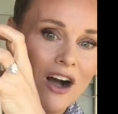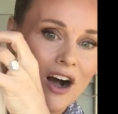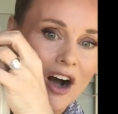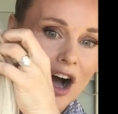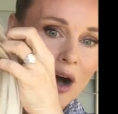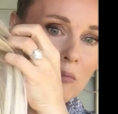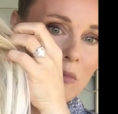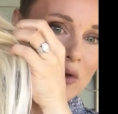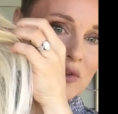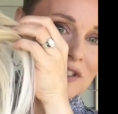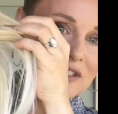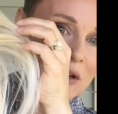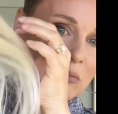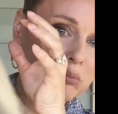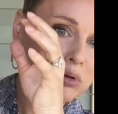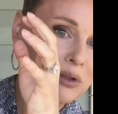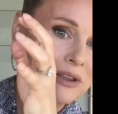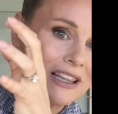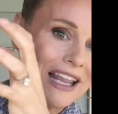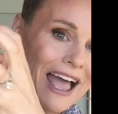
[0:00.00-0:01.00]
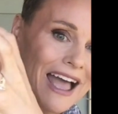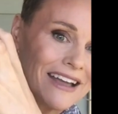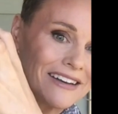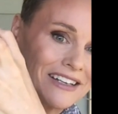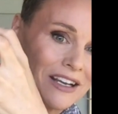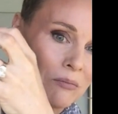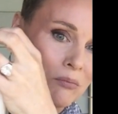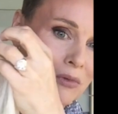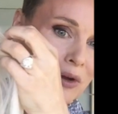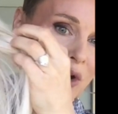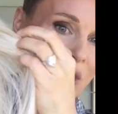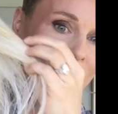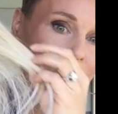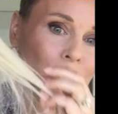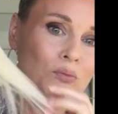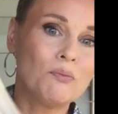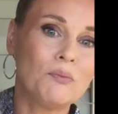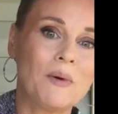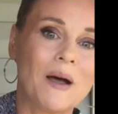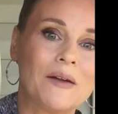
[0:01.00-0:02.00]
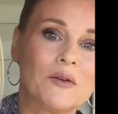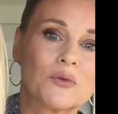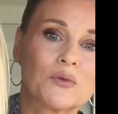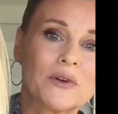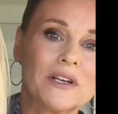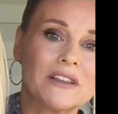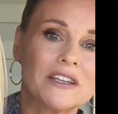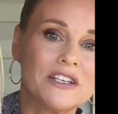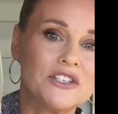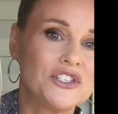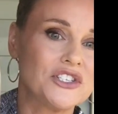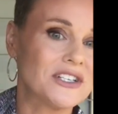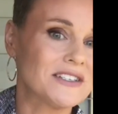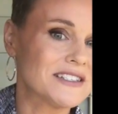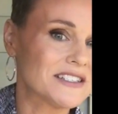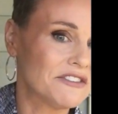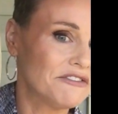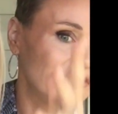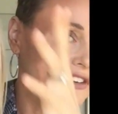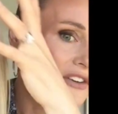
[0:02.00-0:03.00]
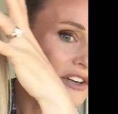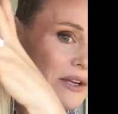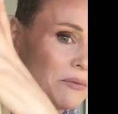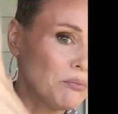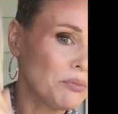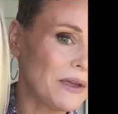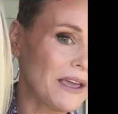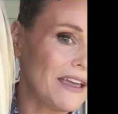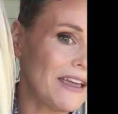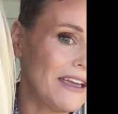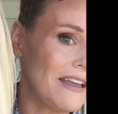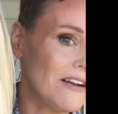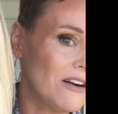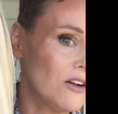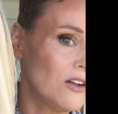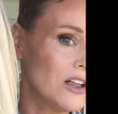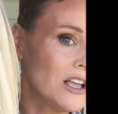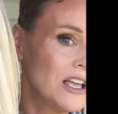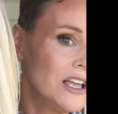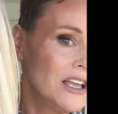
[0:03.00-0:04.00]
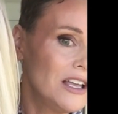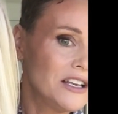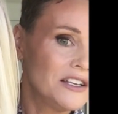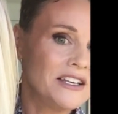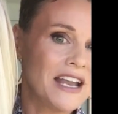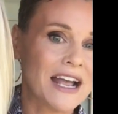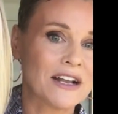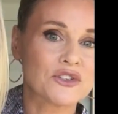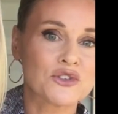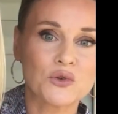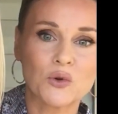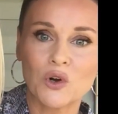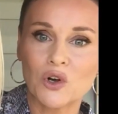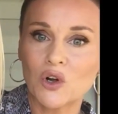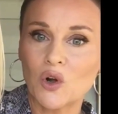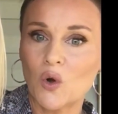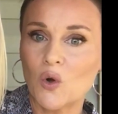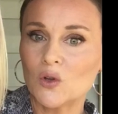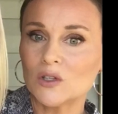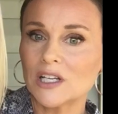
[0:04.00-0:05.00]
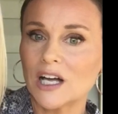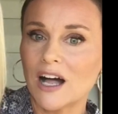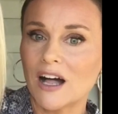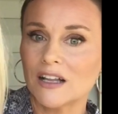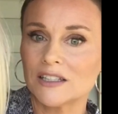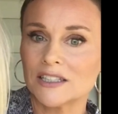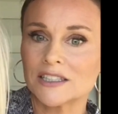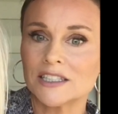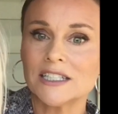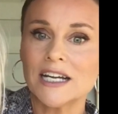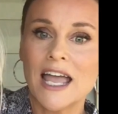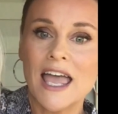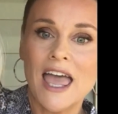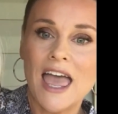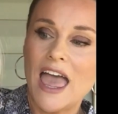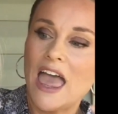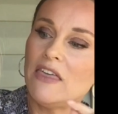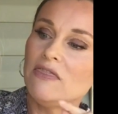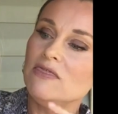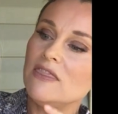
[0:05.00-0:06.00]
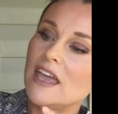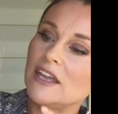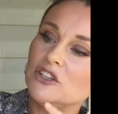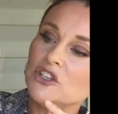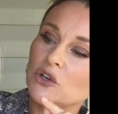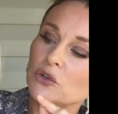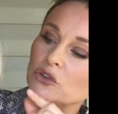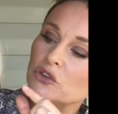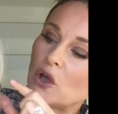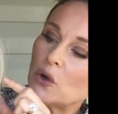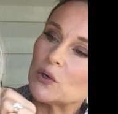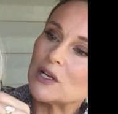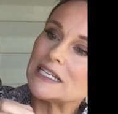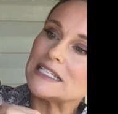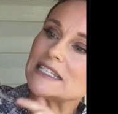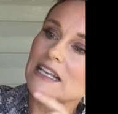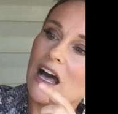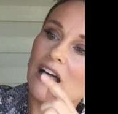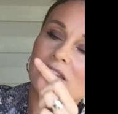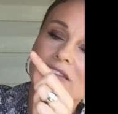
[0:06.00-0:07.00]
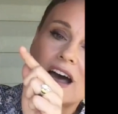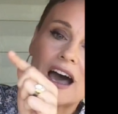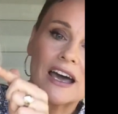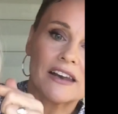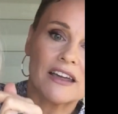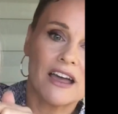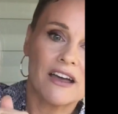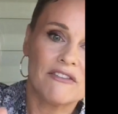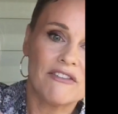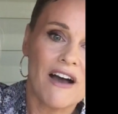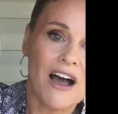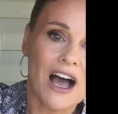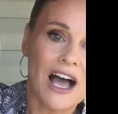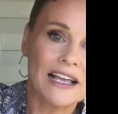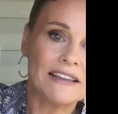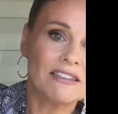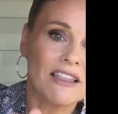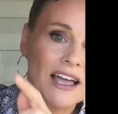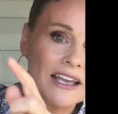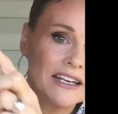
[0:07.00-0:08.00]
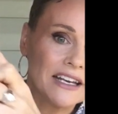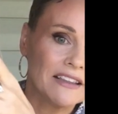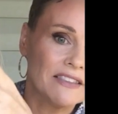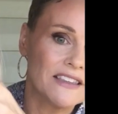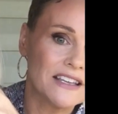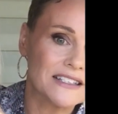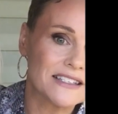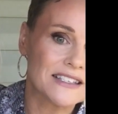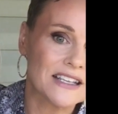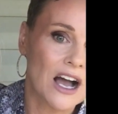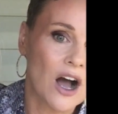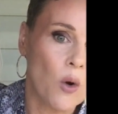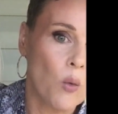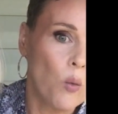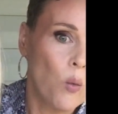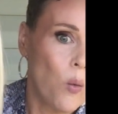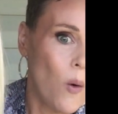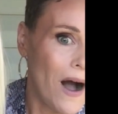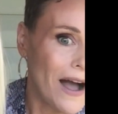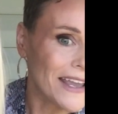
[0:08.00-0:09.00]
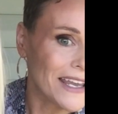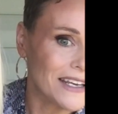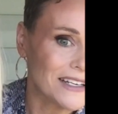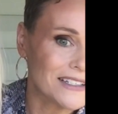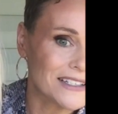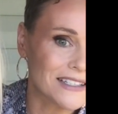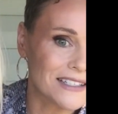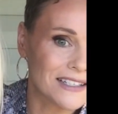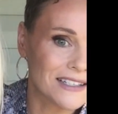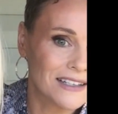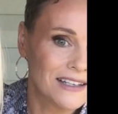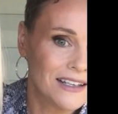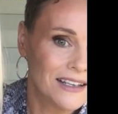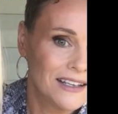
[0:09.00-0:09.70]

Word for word: almost a platinum gold, but really just a very pale natural gold color. And then you'll notice a lot of highlighting that's a white,